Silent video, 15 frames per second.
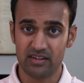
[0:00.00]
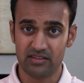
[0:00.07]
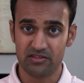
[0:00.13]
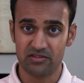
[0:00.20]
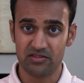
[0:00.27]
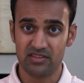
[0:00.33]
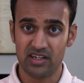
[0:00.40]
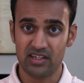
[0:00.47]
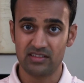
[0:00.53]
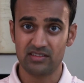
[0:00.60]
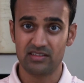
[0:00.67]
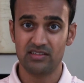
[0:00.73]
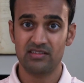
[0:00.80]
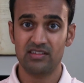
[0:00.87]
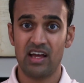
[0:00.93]

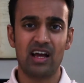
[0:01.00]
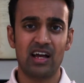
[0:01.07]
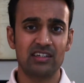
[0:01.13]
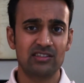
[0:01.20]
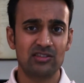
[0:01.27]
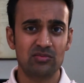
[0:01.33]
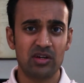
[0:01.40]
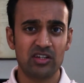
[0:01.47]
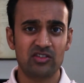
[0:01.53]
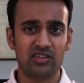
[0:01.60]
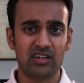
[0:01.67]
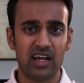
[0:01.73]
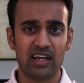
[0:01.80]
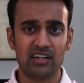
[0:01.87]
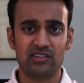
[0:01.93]
exercises.
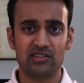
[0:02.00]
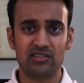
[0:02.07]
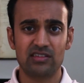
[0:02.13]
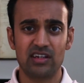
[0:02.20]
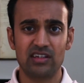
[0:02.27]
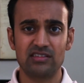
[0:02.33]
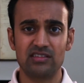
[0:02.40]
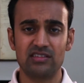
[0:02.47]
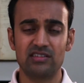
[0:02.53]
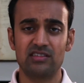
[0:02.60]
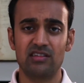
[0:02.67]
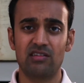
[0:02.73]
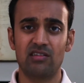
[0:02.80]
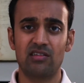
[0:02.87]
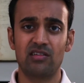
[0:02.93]
Isometric exercises
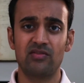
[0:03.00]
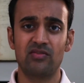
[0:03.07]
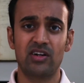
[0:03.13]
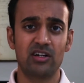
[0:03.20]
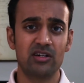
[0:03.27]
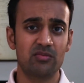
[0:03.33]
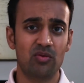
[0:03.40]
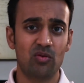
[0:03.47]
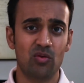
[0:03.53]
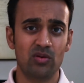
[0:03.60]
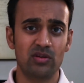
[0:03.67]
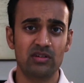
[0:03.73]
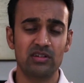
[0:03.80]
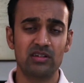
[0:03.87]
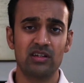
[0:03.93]
are very
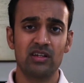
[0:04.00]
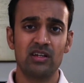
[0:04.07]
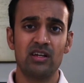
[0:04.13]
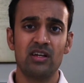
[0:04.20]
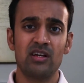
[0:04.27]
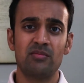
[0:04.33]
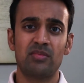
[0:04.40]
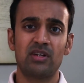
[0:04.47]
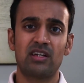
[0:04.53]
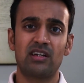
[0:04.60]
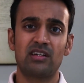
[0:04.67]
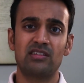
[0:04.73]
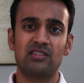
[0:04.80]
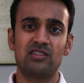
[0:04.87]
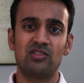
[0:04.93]
important
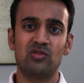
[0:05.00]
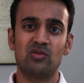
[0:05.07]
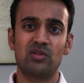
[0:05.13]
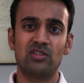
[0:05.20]
because you